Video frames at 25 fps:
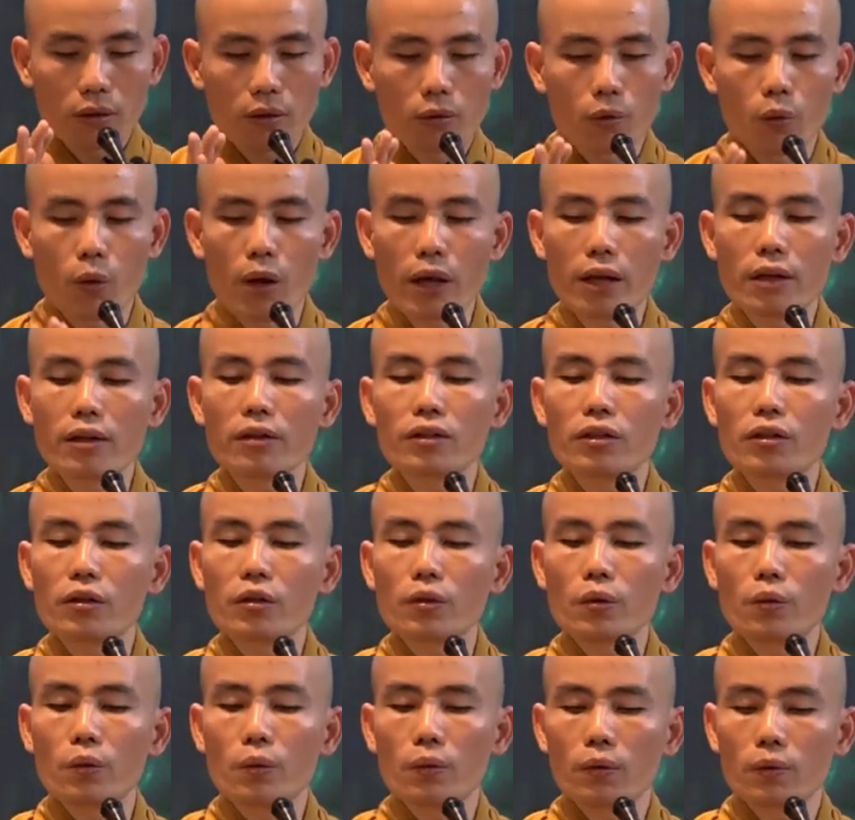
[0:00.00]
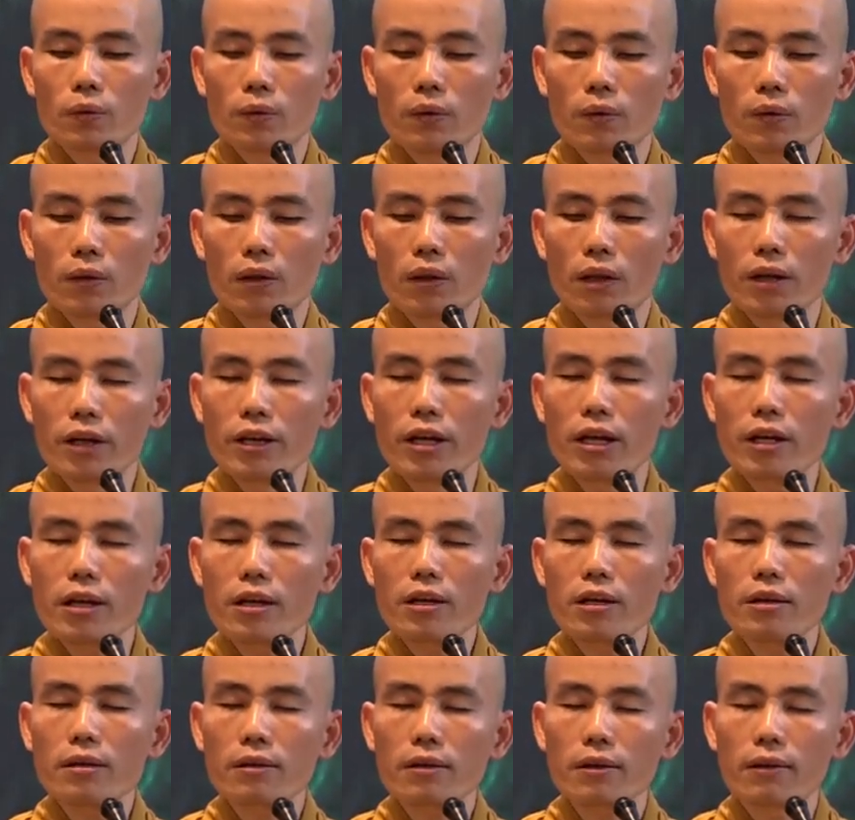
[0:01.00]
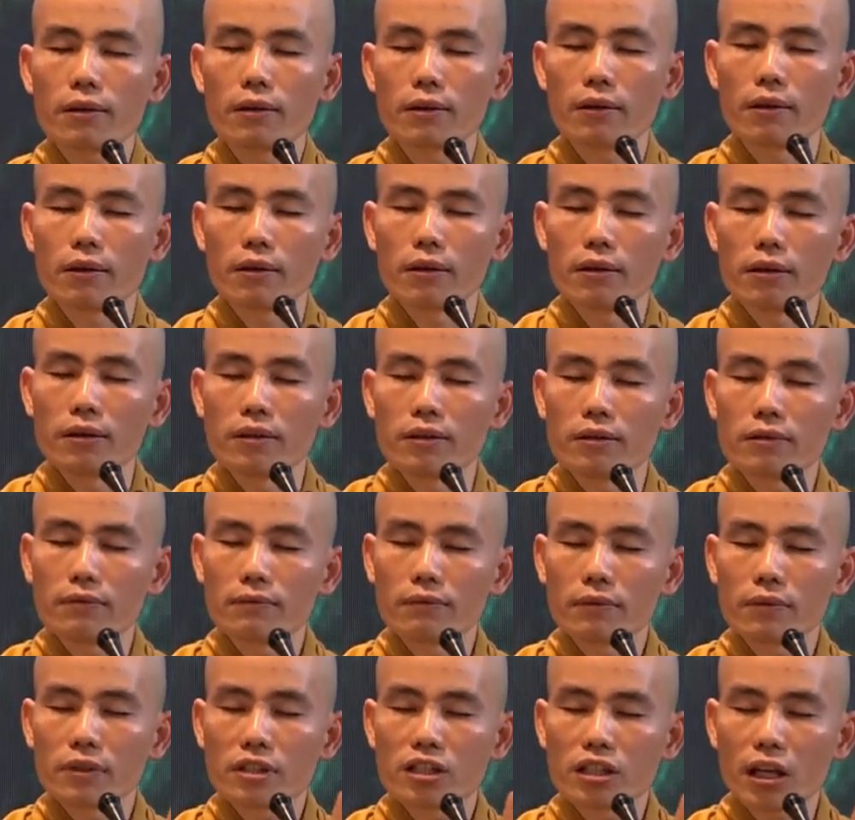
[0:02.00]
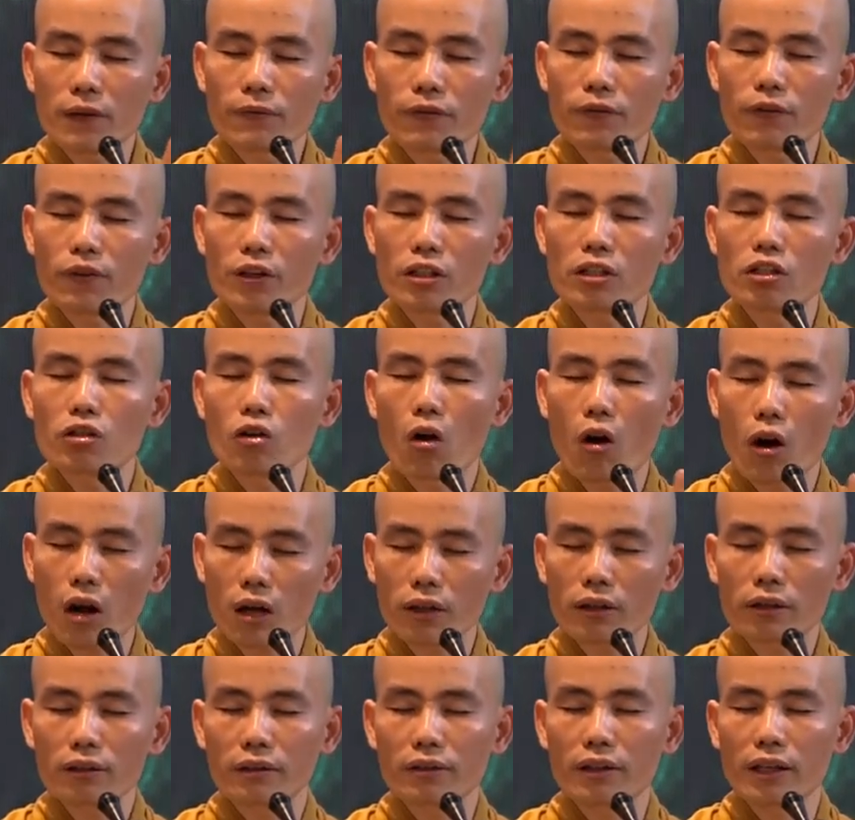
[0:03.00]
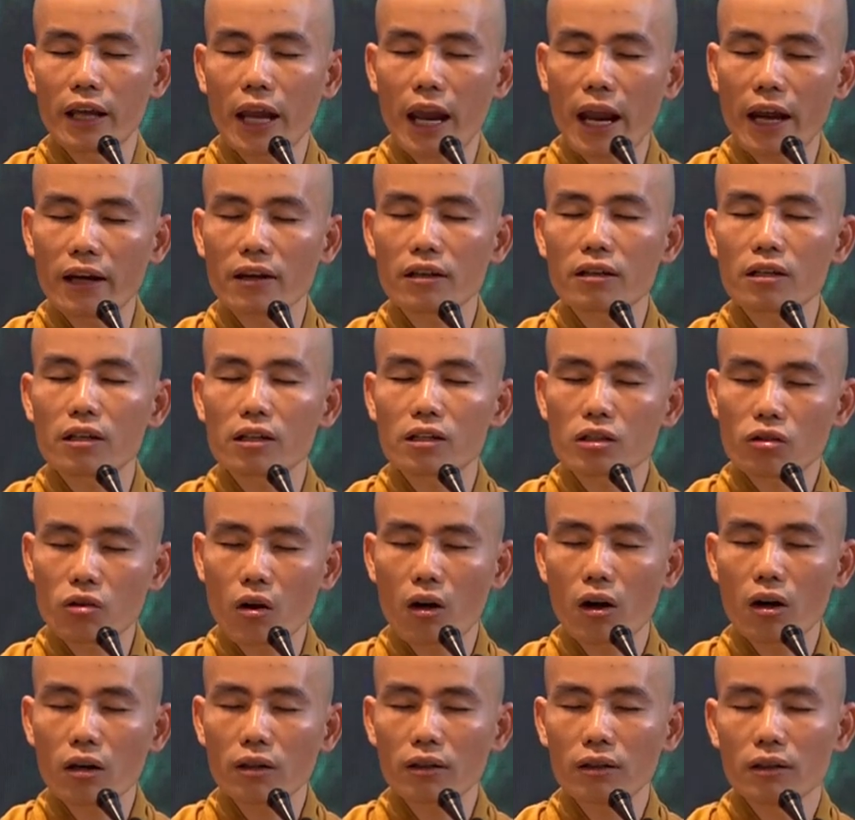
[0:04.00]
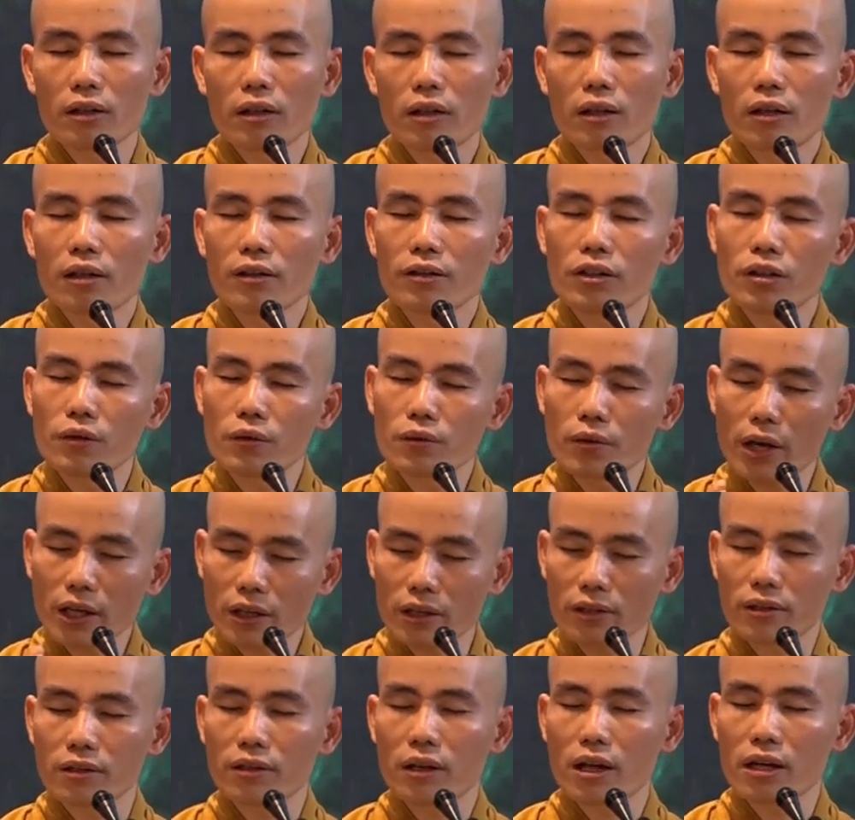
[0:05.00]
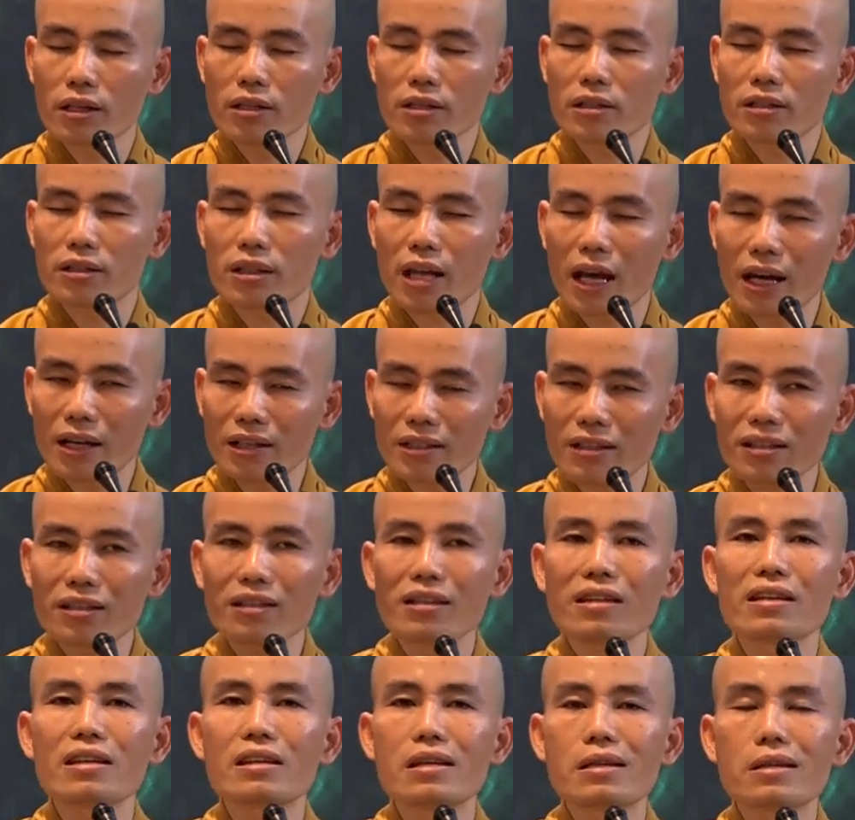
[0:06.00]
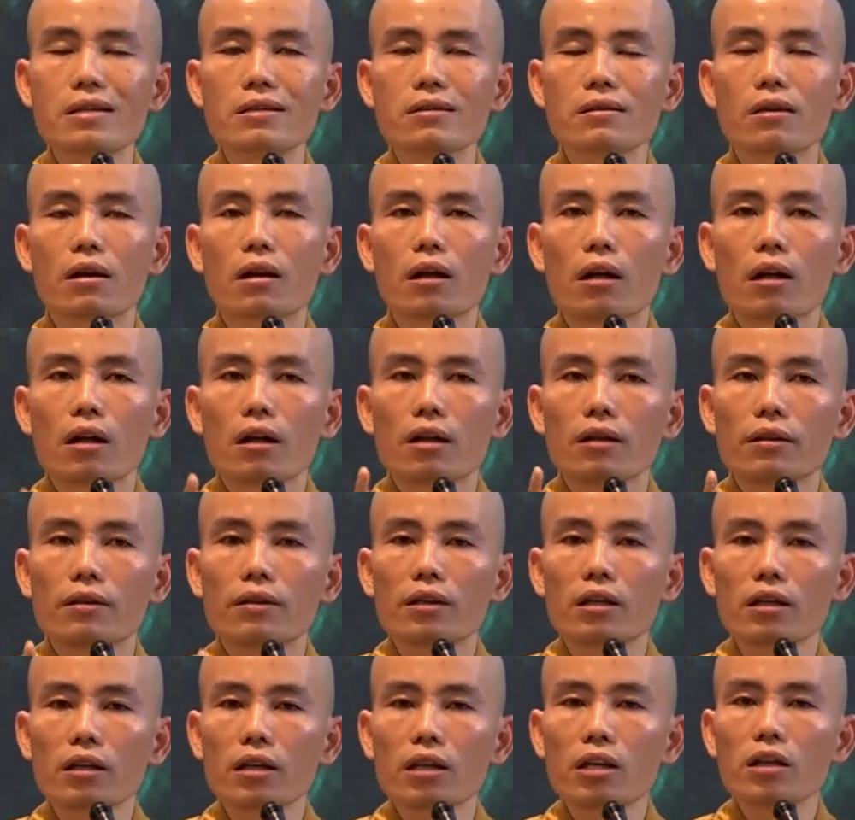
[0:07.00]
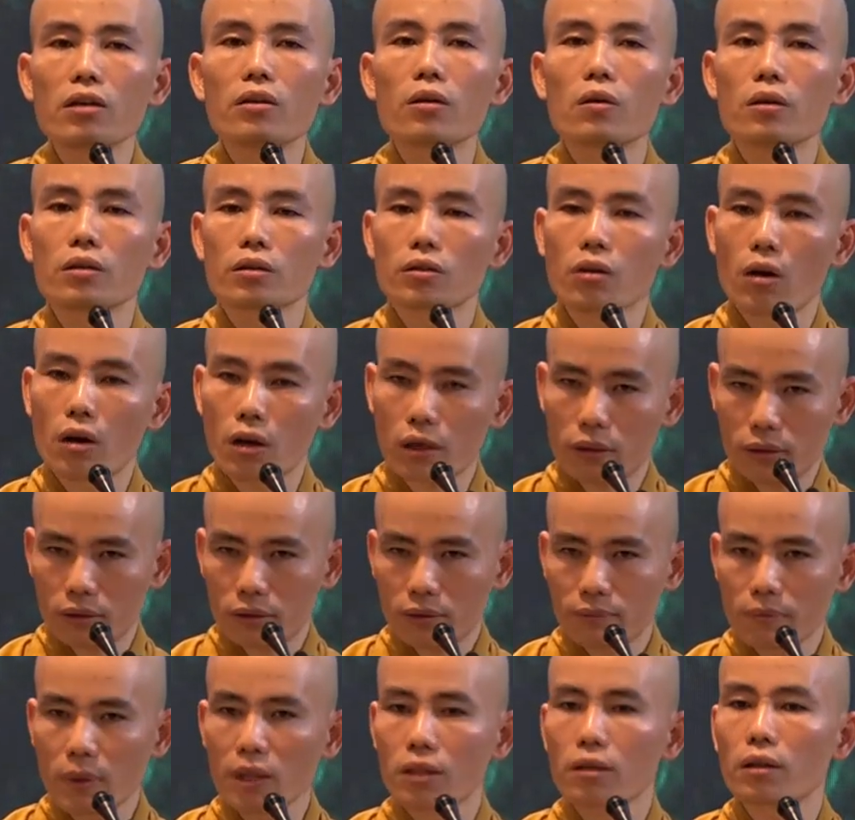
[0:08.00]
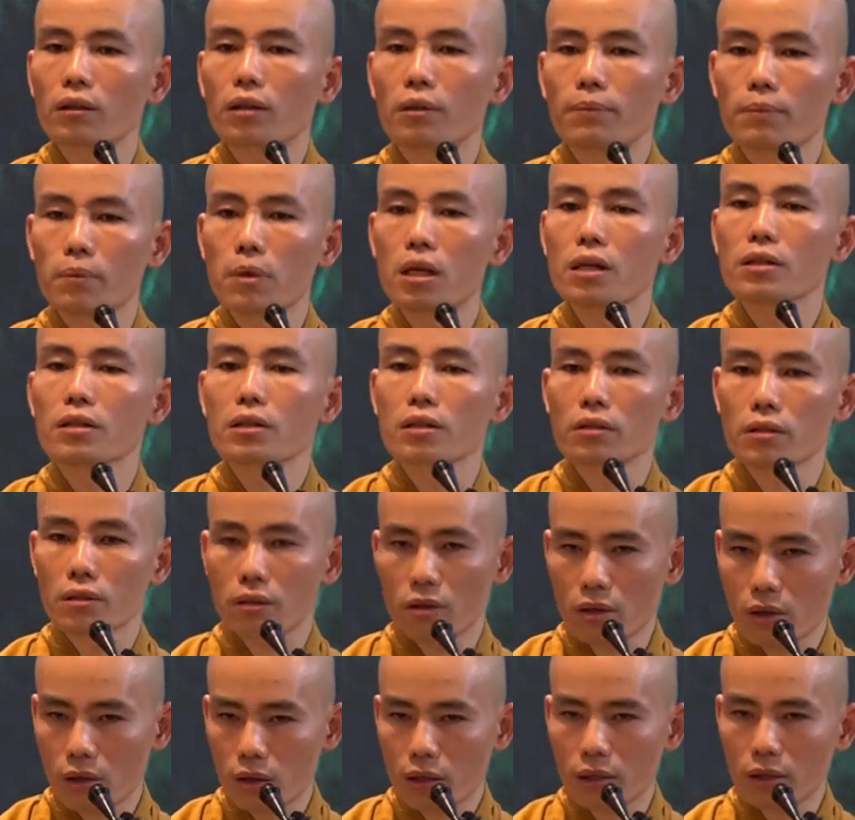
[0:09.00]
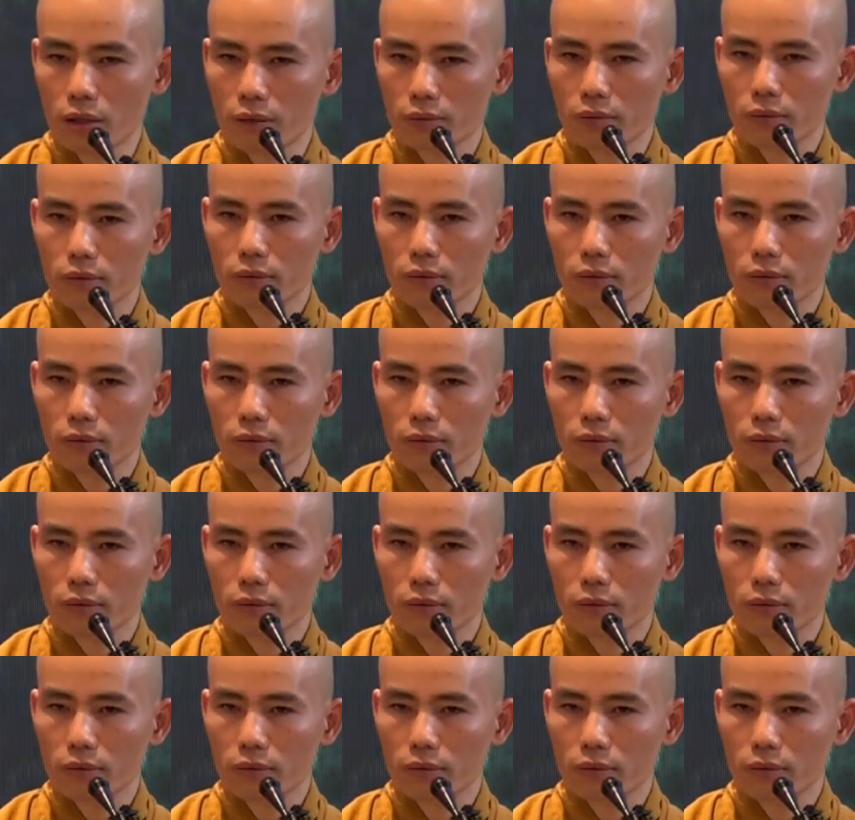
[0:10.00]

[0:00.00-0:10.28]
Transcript: When you hear the suffering talk, the anger talk, you recognize that is the ego talk, but not a person talk.